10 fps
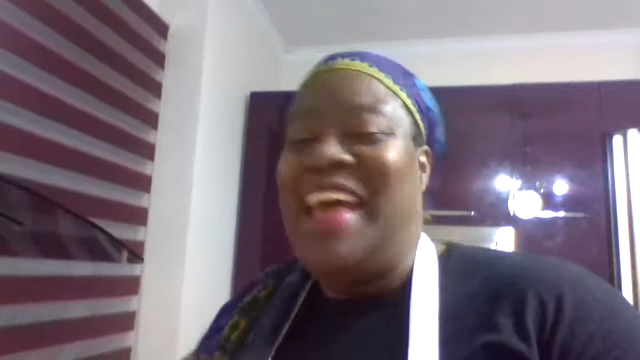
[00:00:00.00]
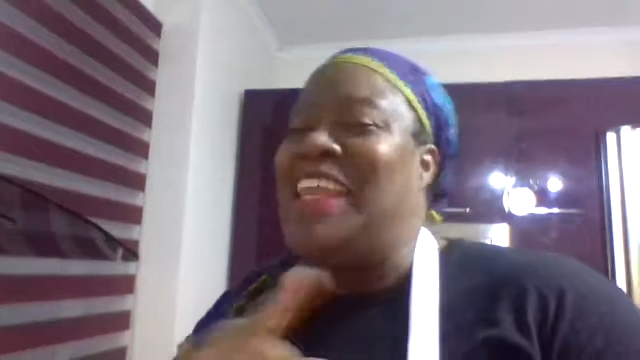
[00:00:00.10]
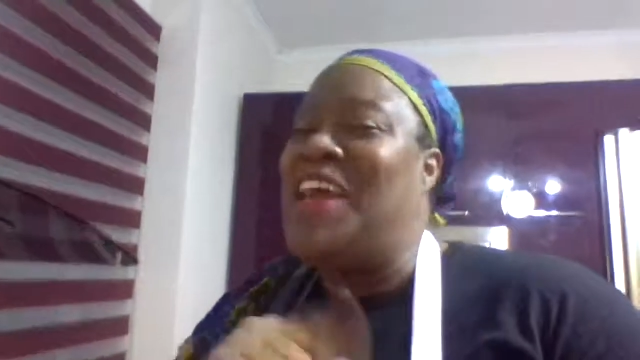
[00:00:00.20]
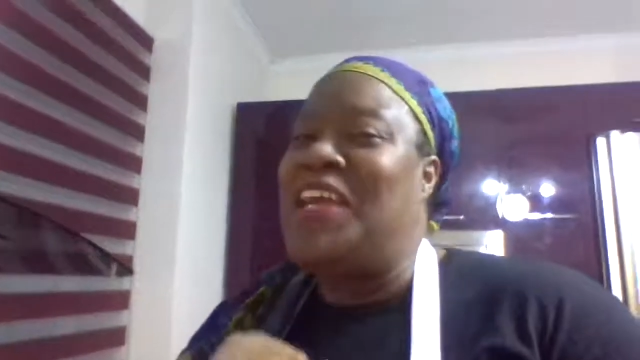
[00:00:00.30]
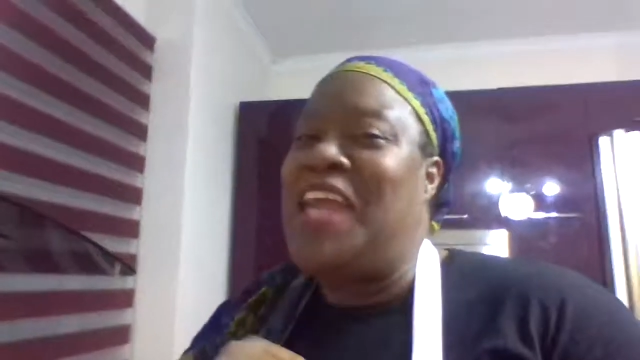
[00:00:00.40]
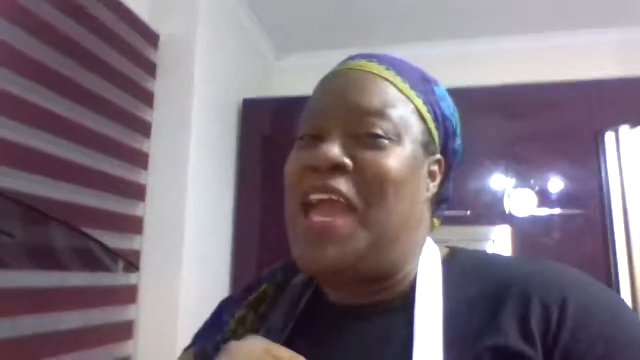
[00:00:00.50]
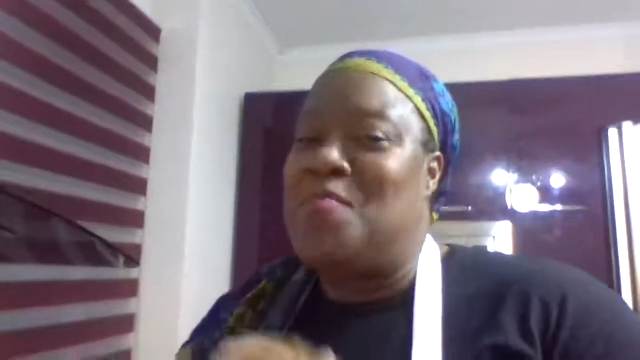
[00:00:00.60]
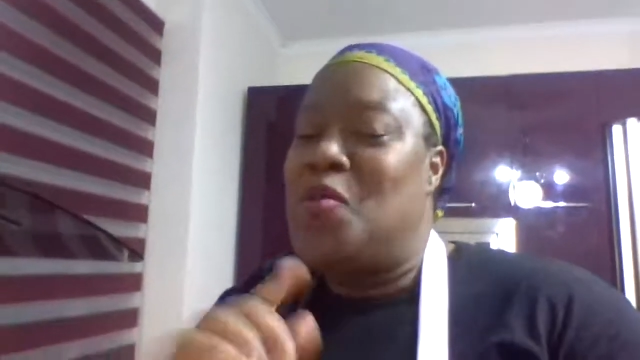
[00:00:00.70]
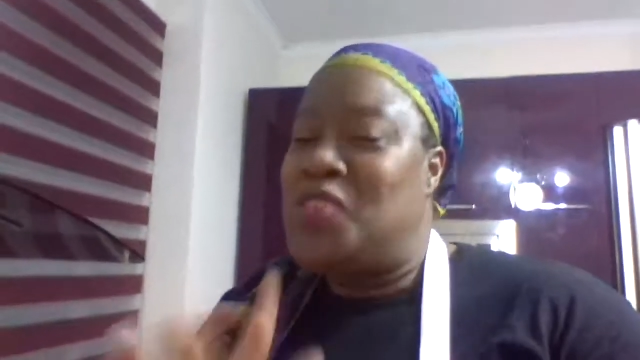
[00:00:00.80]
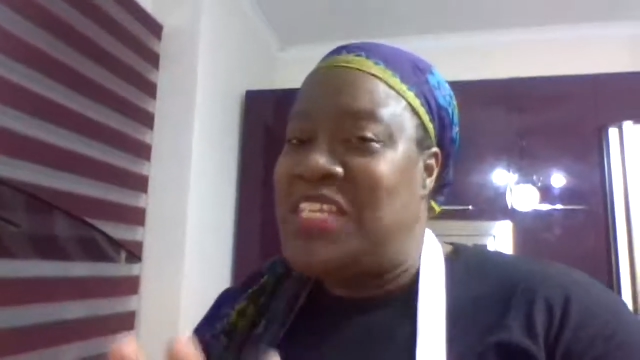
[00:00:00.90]
Now again,
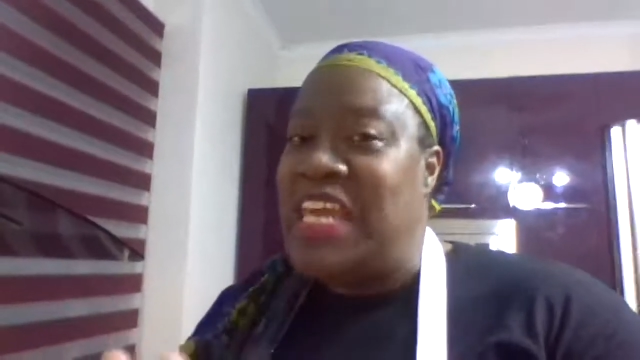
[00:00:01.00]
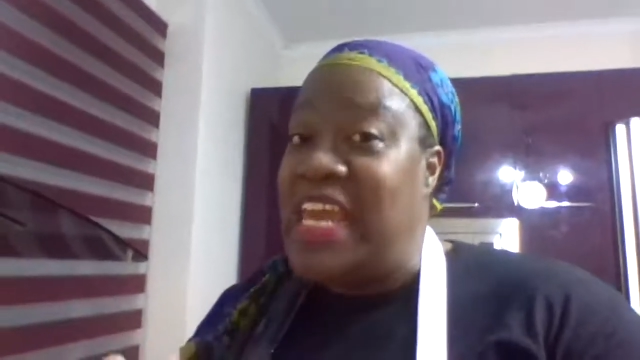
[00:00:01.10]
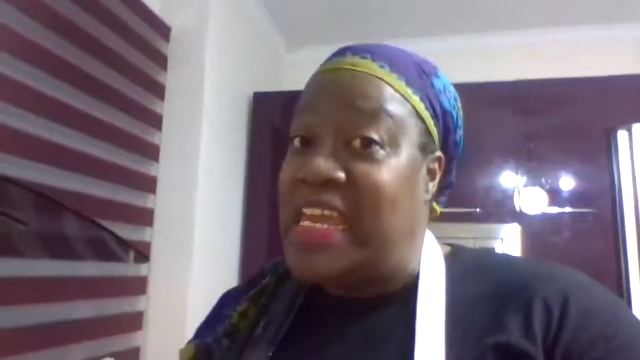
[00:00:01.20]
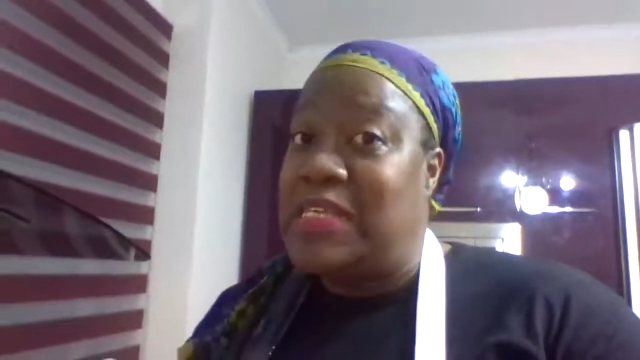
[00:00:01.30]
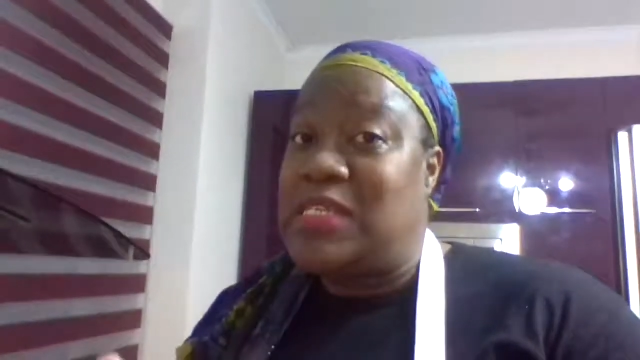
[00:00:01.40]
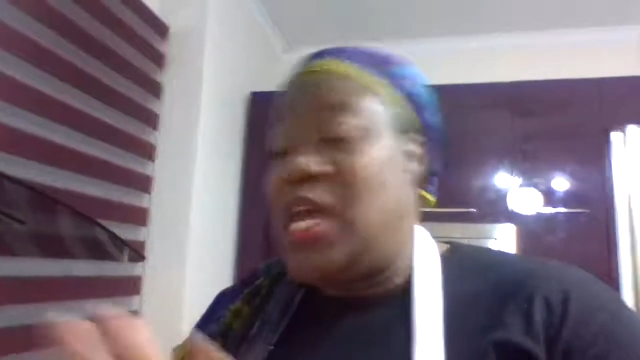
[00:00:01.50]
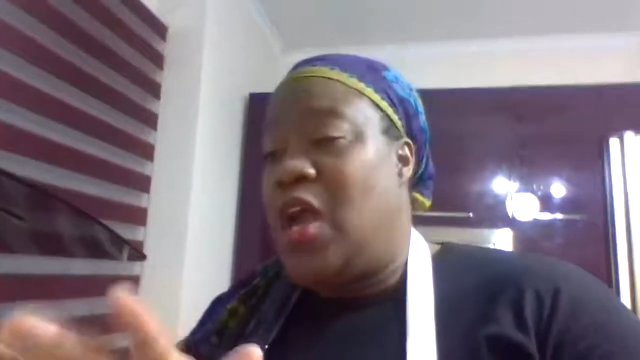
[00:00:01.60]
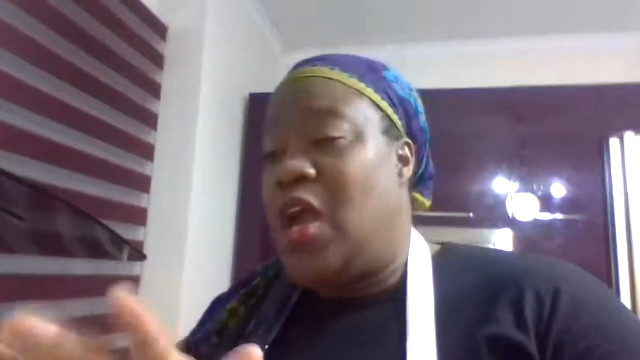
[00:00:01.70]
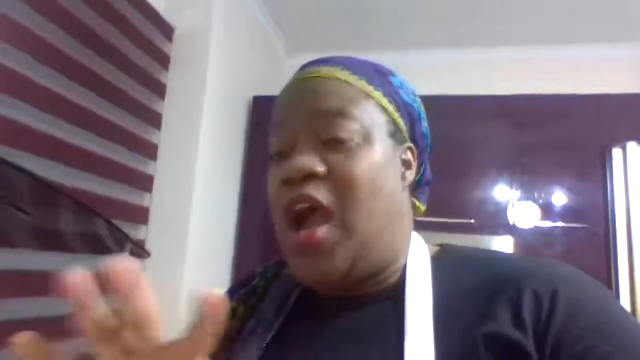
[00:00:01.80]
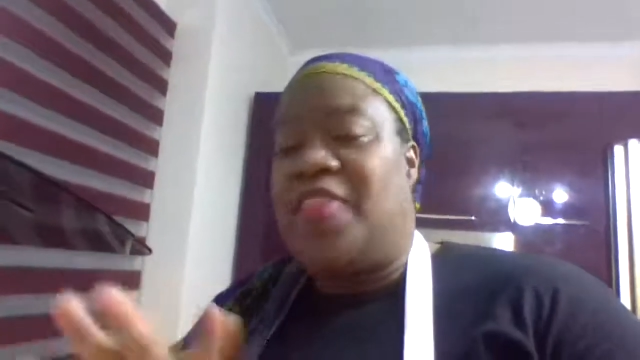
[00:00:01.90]
most teas,
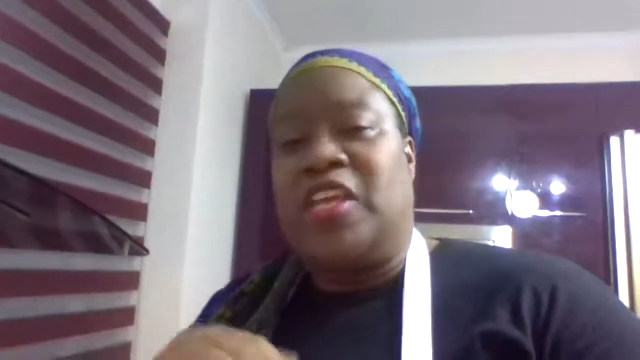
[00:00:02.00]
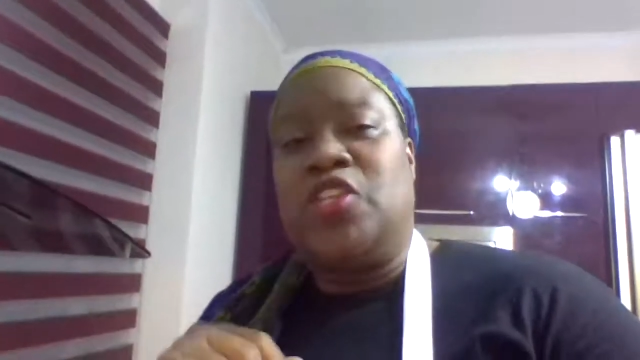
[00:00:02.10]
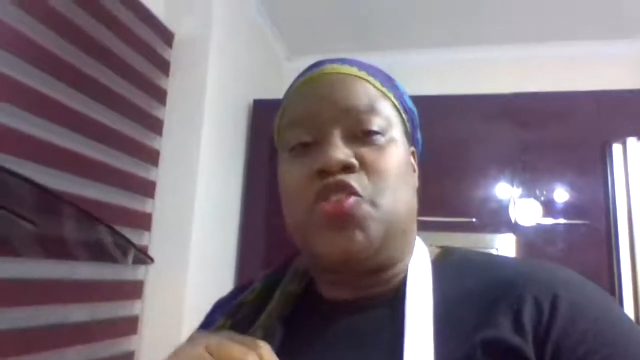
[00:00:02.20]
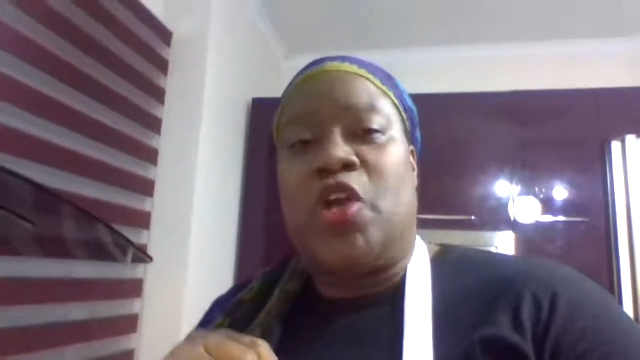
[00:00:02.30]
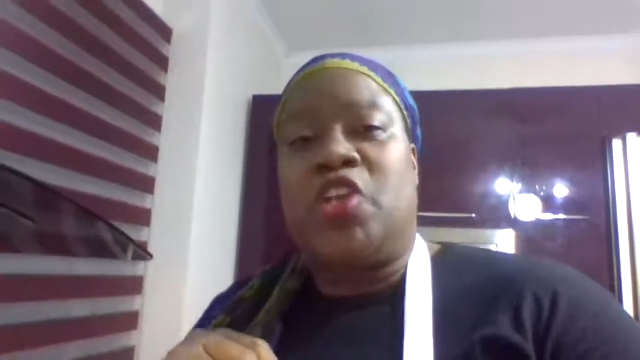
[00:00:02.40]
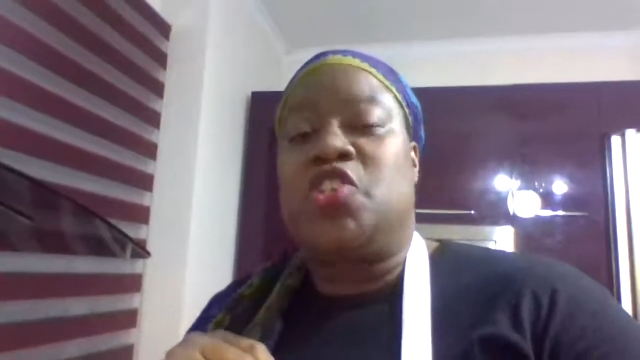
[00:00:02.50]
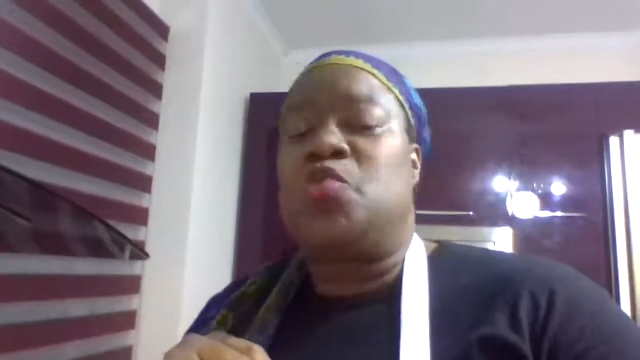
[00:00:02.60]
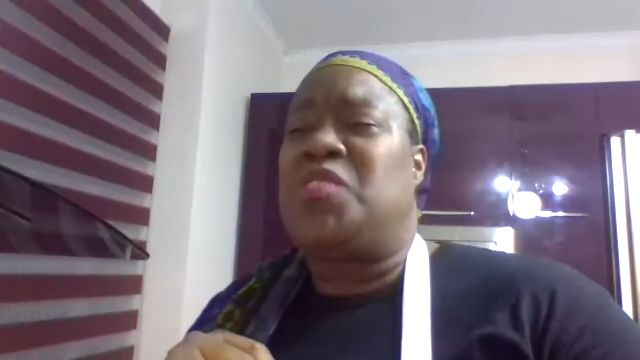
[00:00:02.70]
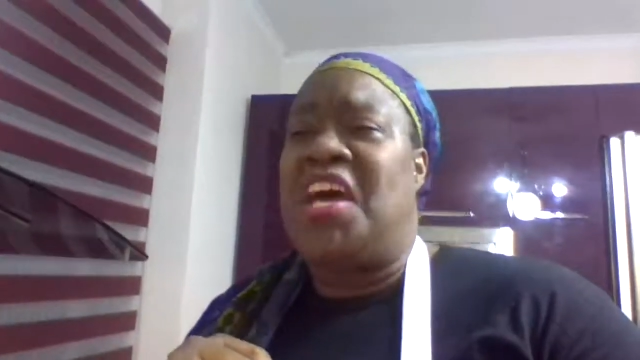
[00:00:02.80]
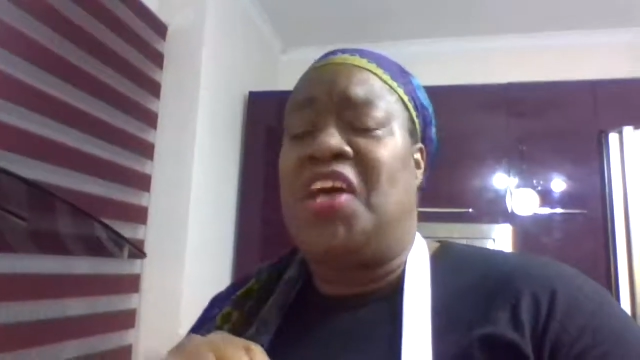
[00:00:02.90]
the instructions
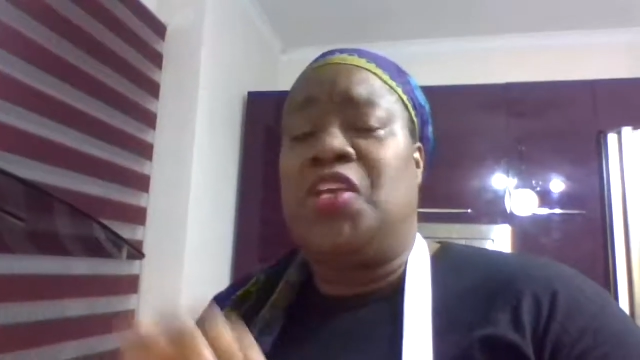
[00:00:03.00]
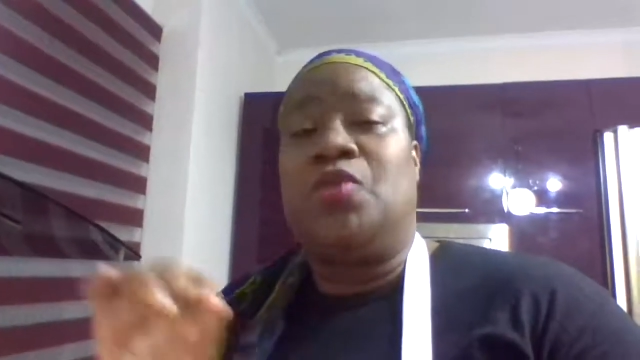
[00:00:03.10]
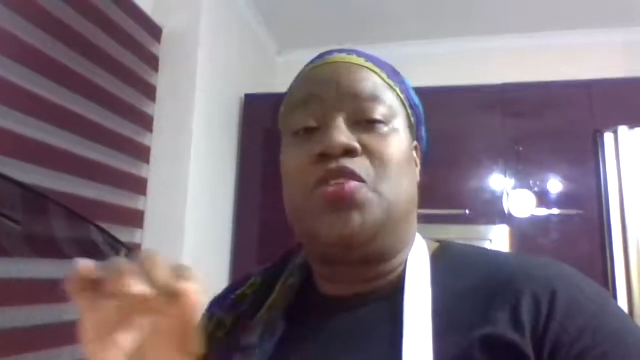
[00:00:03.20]
will tell you